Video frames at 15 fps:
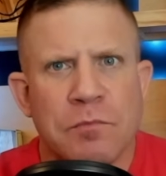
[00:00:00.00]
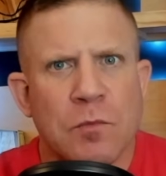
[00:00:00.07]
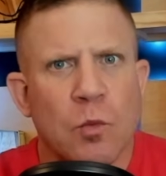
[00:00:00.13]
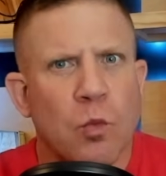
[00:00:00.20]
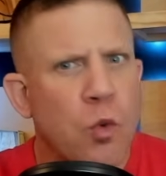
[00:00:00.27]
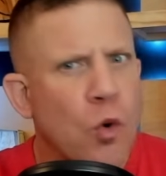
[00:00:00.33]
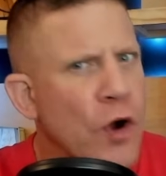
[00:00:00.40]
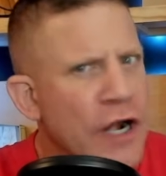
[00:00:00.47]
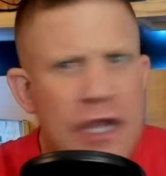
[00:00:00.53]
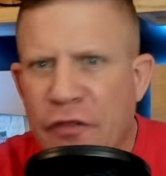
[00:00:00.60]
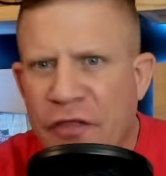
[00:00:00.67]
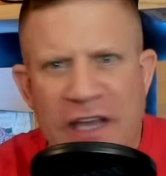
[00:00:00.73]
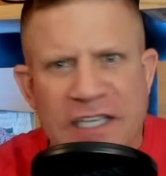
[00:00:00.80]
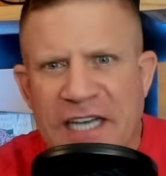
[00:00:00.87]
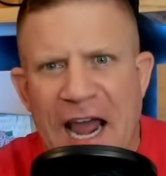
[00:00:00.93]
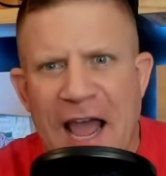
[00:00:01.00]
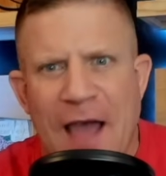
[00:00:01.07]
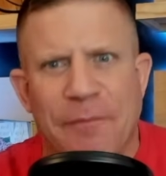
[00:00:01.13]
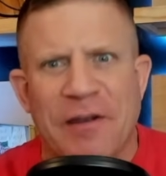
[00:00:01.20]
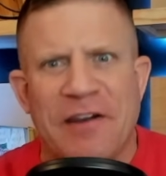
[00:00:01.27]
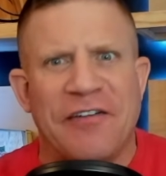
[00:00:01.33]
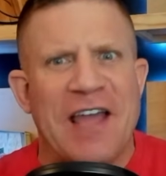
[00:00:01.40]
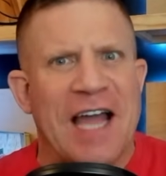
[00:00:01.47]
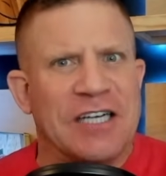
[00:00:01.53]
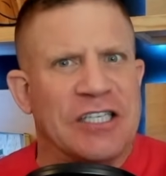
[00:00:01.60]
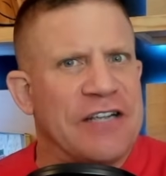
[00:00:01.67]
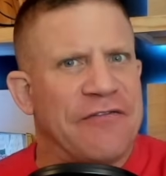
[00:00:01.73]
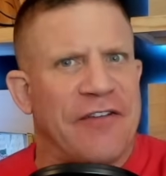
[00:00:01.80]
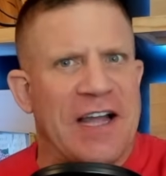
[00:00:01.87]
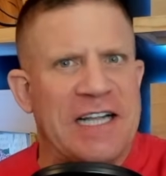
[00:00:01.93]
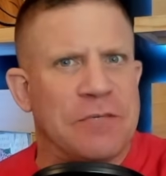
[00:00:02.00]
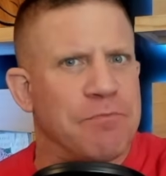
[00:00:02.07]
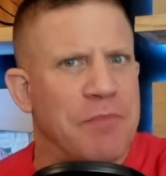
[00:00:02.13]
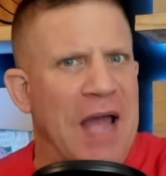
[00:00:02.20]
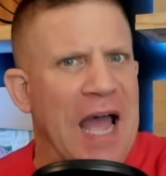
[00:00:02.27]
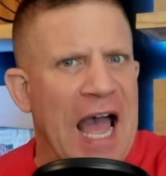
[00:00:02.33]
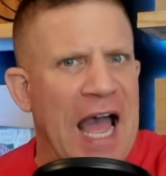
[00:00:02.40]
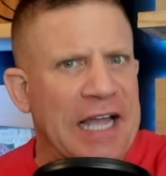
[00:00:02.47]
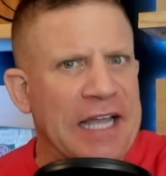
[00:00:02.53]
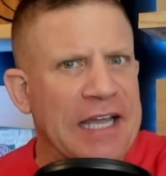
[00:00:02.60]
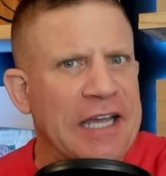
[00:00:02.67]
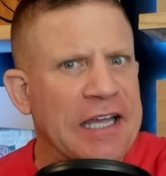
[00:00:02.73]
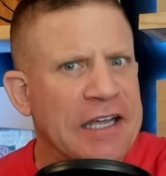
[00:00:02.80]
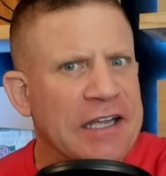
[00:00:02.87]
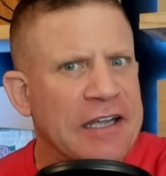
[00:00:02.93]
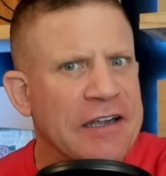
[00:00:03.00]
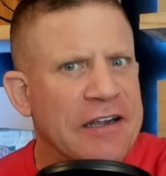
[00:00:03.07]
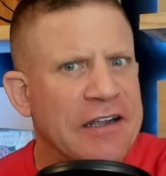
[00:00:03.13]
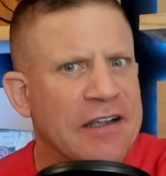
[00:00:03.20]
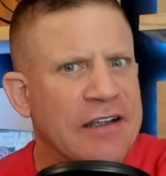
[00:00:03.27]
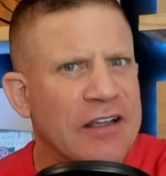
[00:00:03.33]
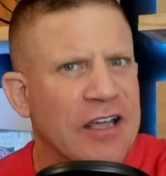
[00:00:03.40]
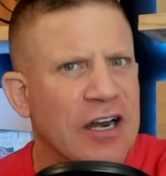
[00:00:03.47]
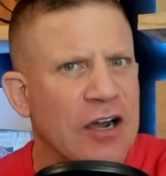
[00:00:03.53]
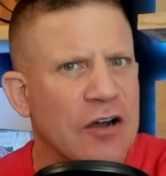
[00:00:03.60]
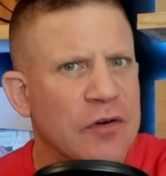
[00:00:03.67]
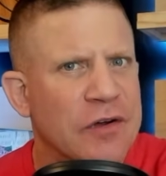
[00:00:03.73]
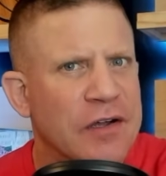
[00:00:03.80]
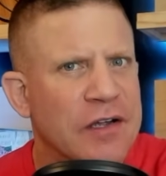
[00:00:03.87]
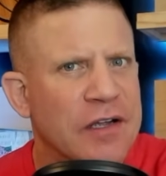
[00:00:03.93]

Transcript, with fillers: What do you think is going to happen if he actually fights back? You know?